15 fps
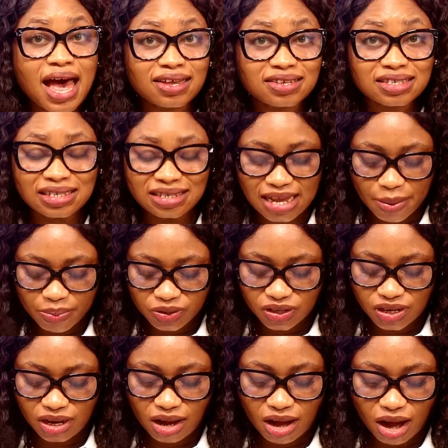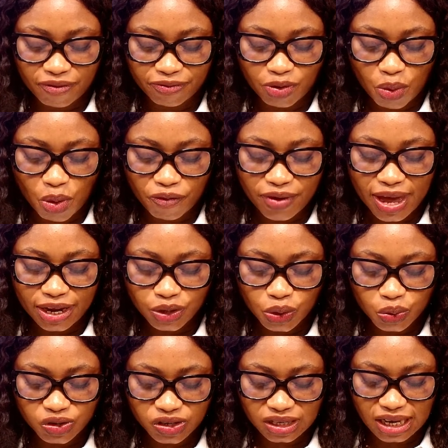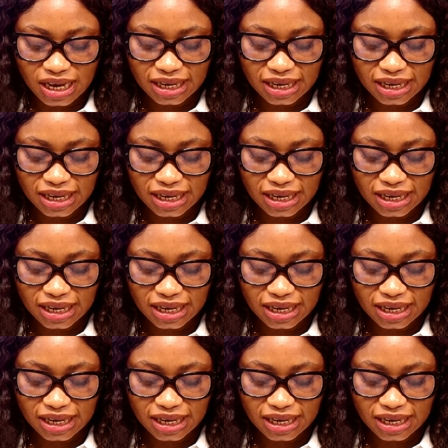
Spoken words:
Deputy Governor of Edo State,